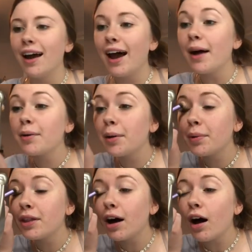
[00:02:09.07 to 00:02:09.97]
I'm gonna put
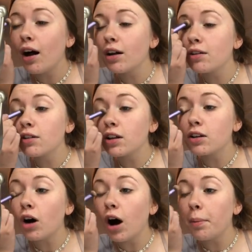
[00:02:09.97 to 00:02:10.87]
that all over the
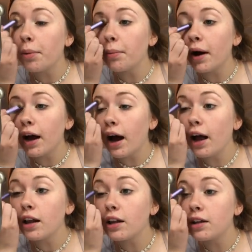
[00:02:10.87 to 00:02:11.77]
top of my
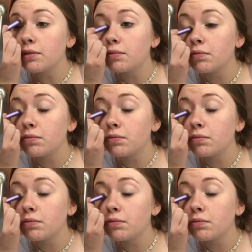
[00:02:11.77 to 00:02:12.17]
eyelid.